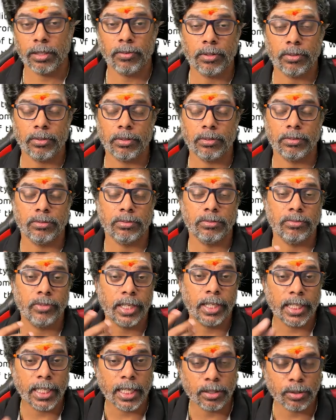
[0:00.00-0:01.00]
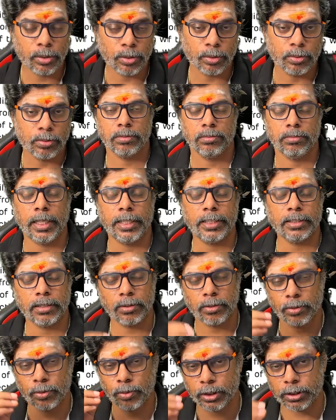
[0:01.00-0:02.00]
Vedantu, that is the
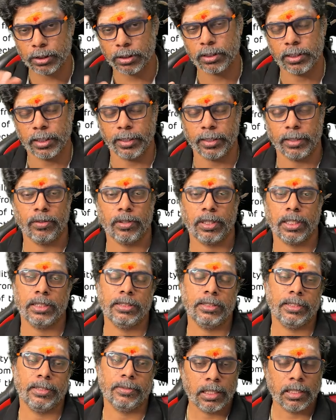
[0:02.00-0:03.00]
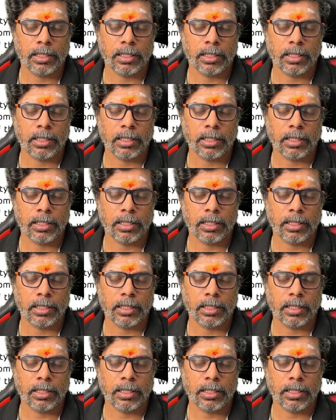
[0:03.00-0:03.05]
worst thing you can see.